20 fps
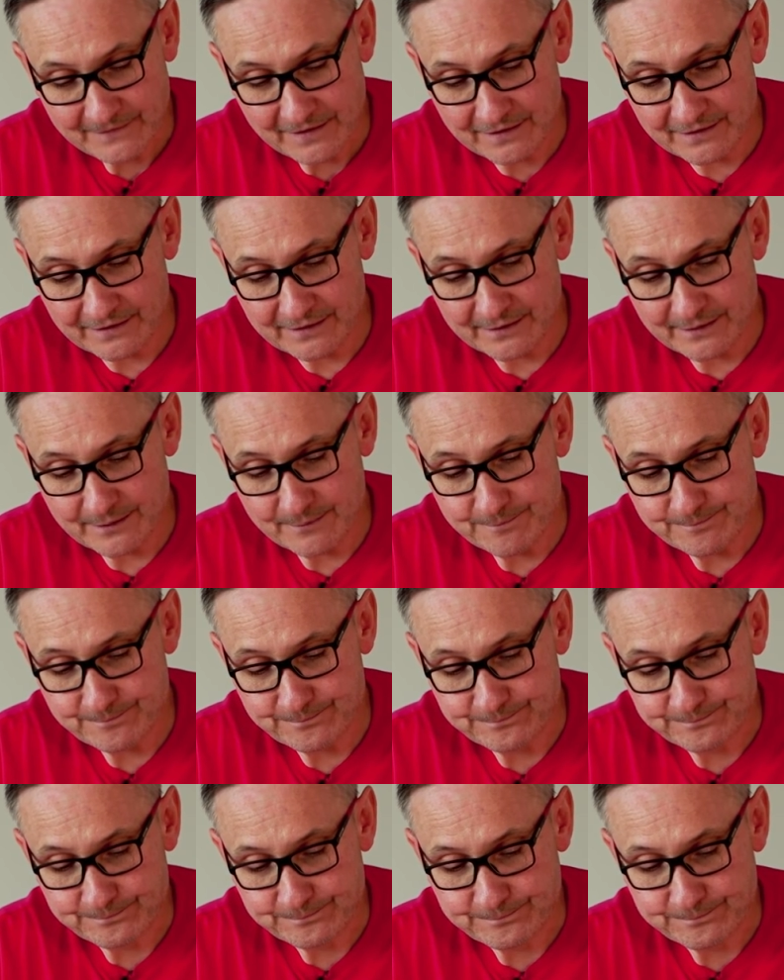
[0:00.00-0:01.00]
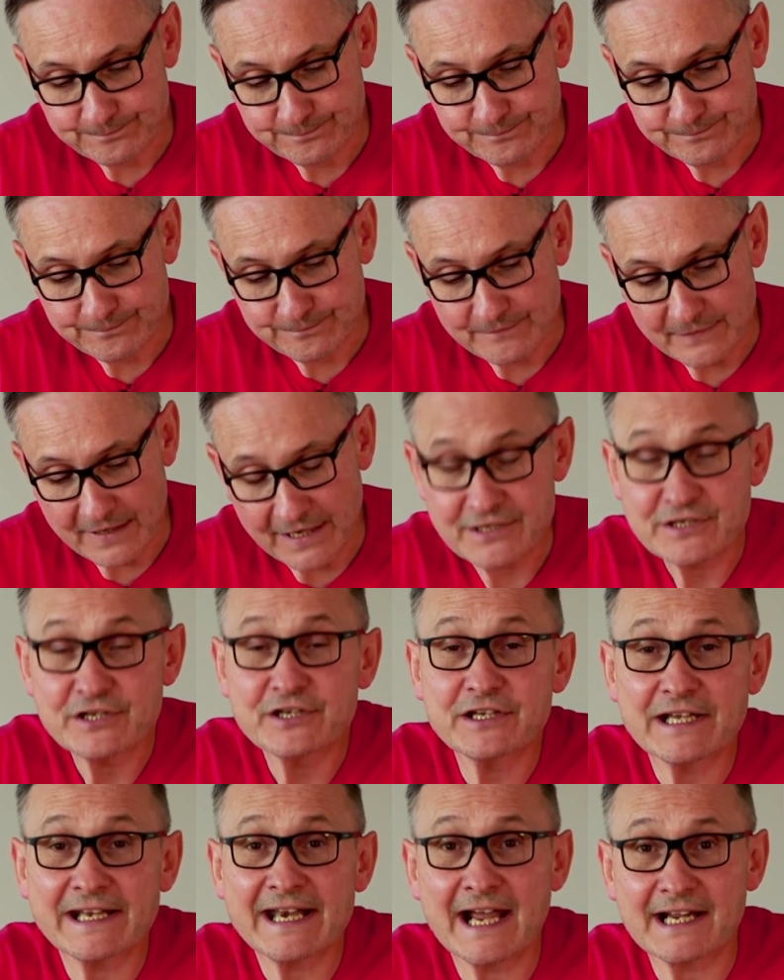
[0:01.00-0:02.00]
And you
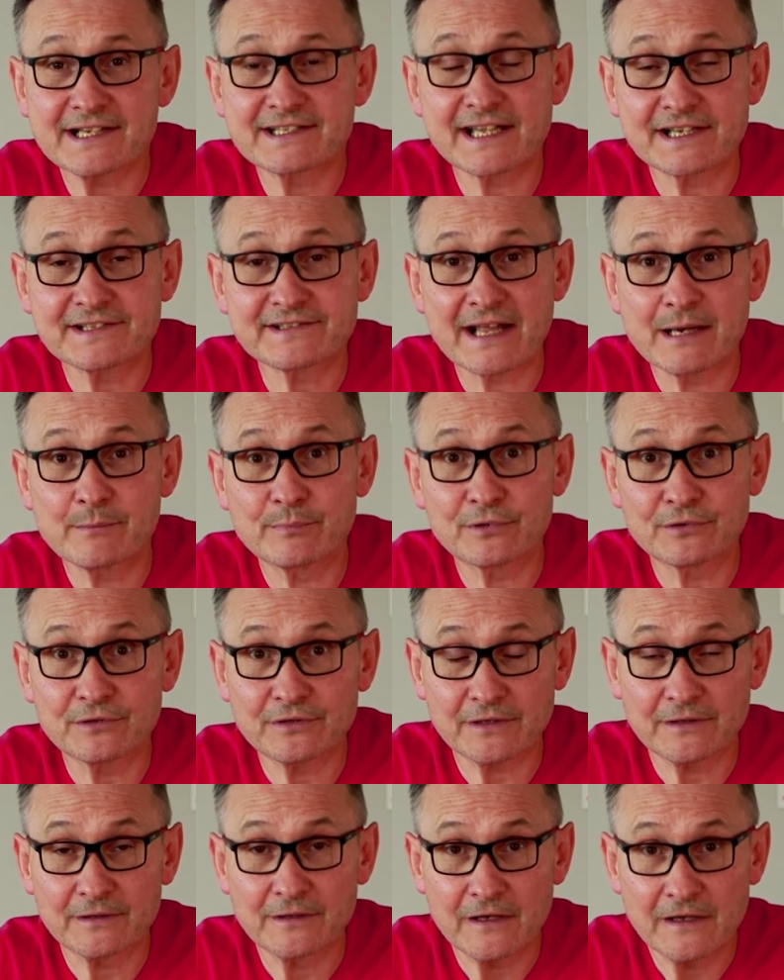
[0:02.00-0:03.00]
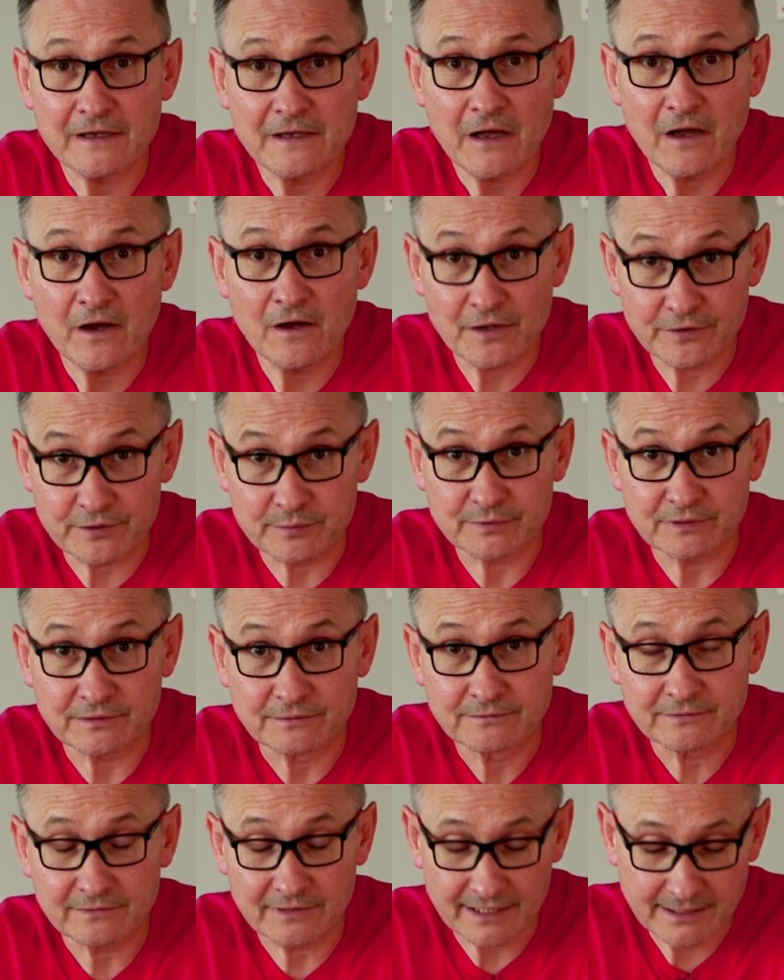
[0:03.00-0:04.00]
can access that book Audible,
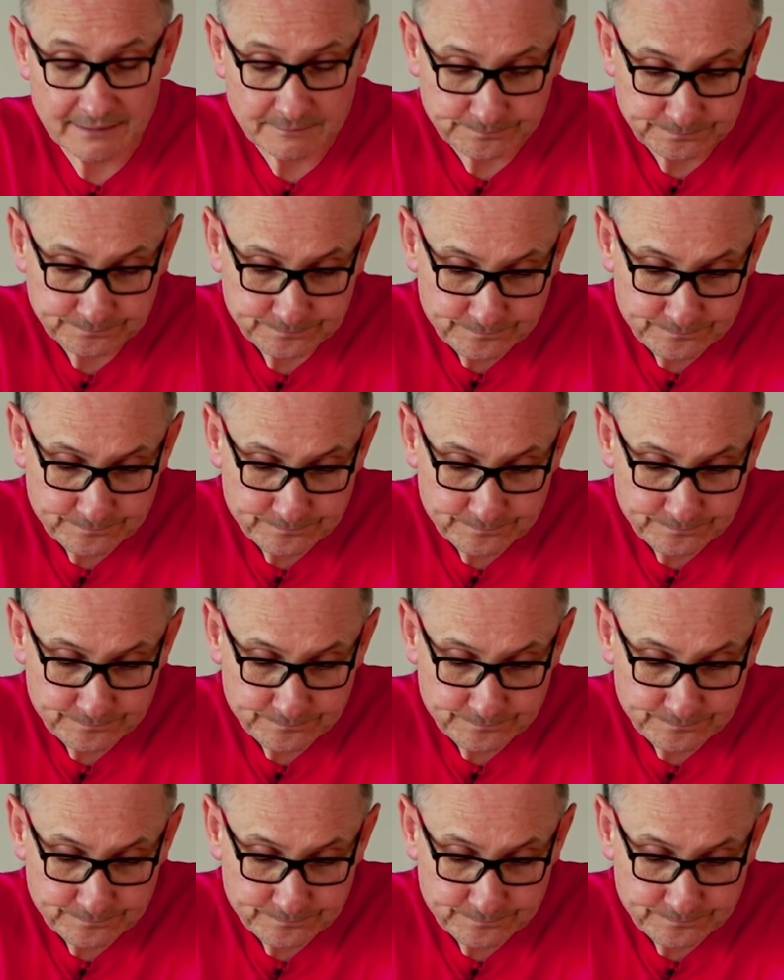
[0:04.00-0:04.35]
right?